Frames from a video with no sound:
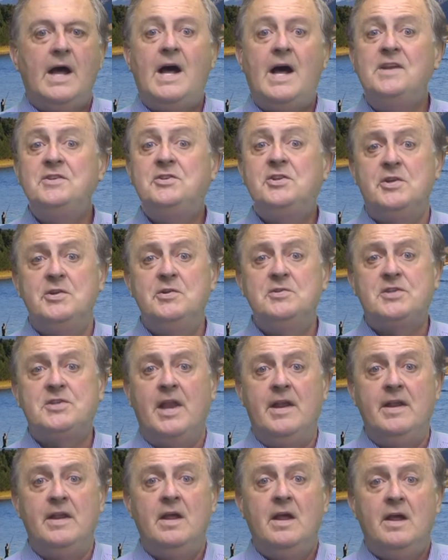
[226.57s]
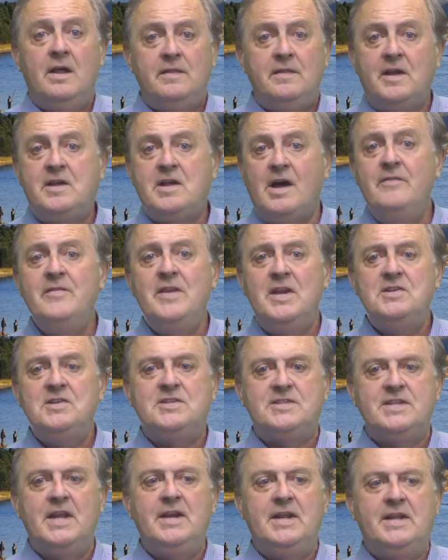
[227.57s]
On Tuesday, the Covington
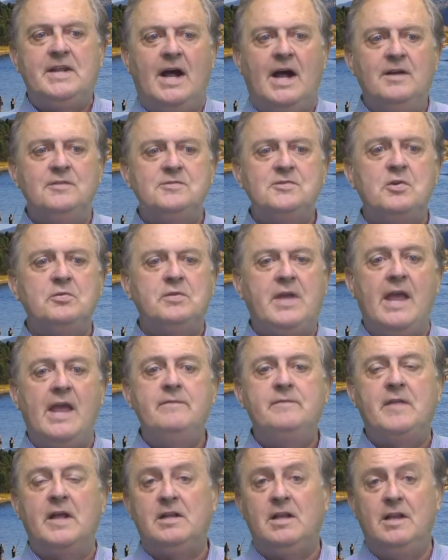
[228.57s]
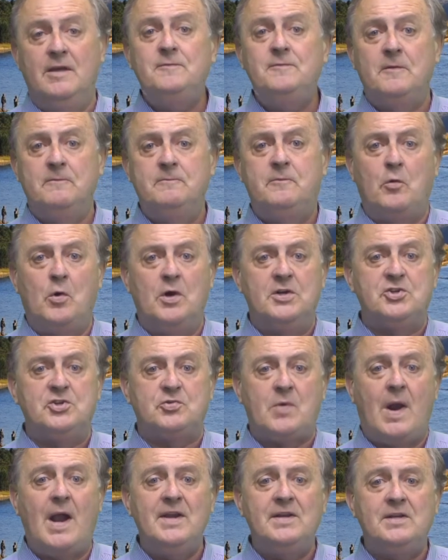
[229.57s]
City Council gave the Clifton Forge
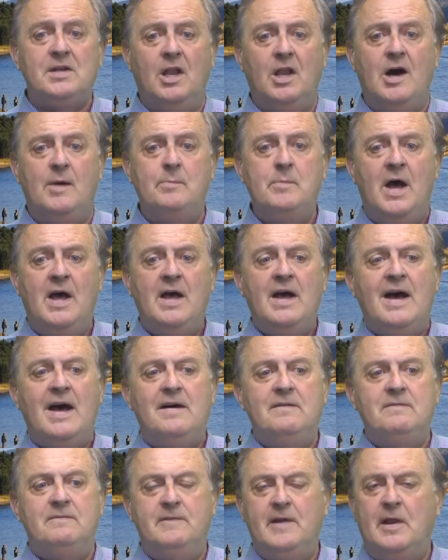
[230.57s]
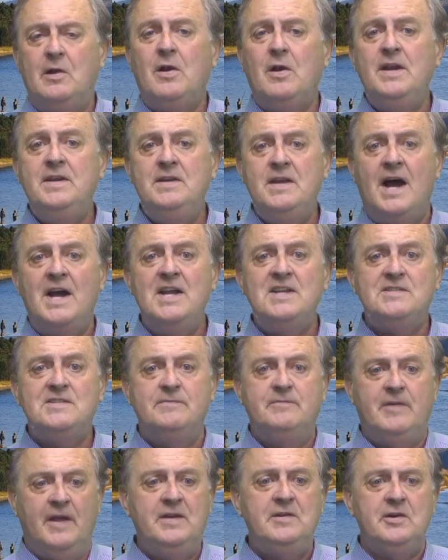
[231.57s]
Shrine Club a very nice
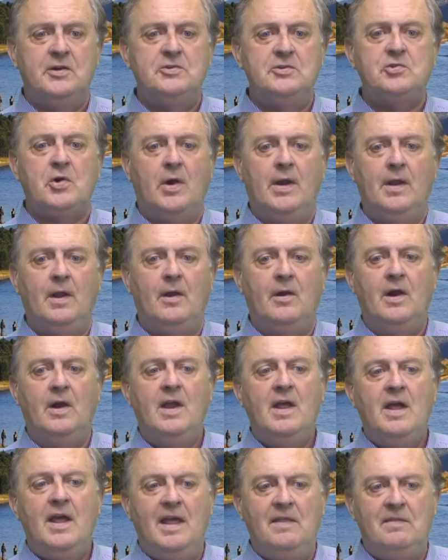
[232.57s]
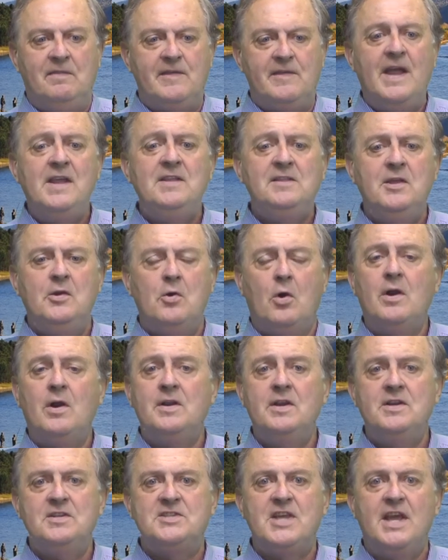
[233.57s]
vendor trailer and thanked the
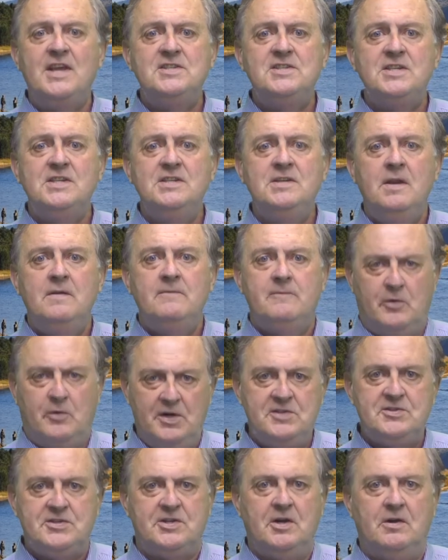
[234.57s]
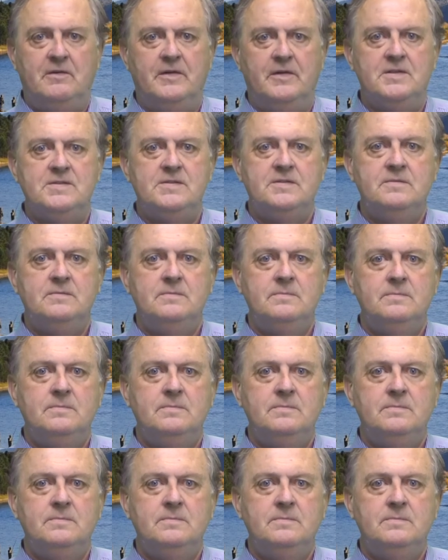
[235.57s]
organization for its service.